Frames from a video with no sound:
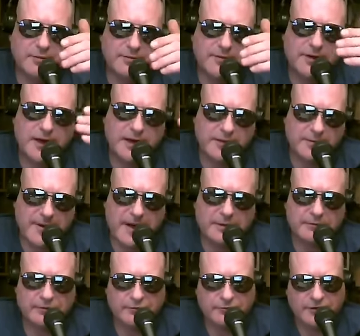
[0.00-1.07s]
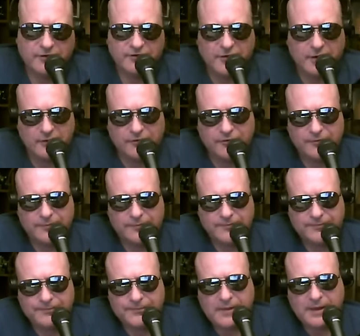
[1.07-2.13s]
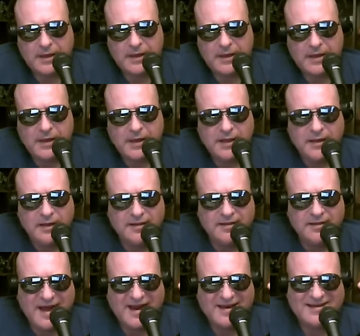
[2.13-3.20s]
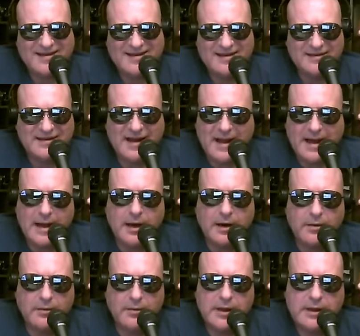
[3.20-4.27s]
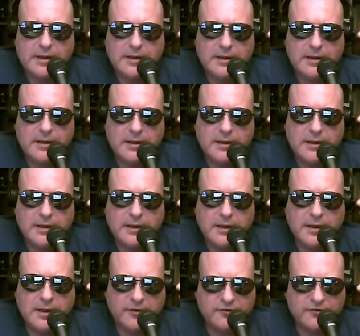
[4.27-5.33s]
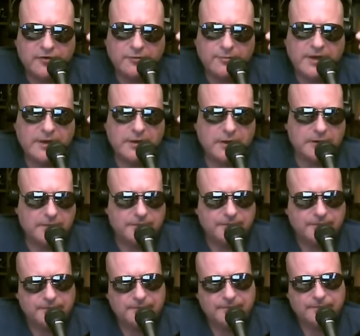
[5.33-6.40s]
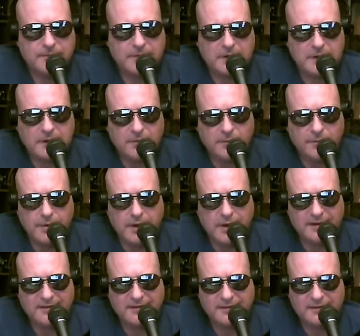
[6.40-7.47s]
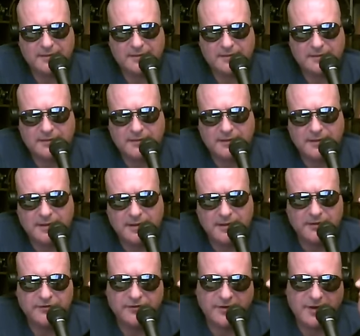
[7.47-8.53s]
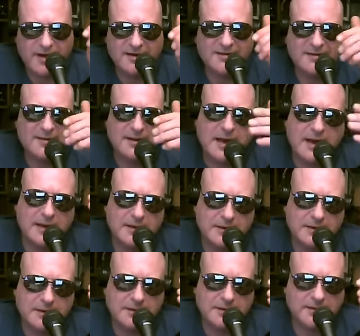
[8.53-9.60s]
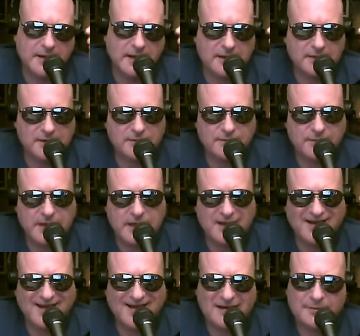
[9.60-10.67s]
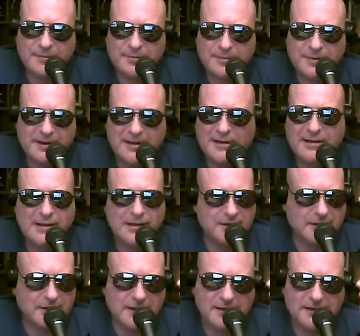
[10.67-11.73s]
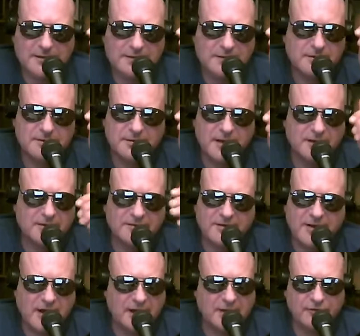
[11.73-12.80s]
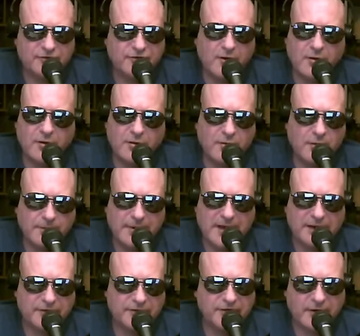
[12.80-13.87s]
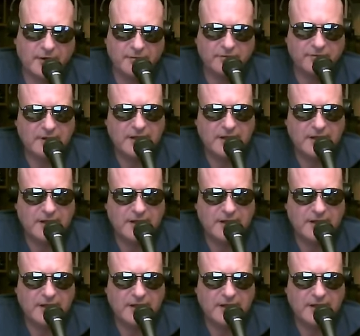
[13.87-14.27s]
the day the batteries are recharged. That is how it should be done. But it is not, and that can be a completely entire show by itself,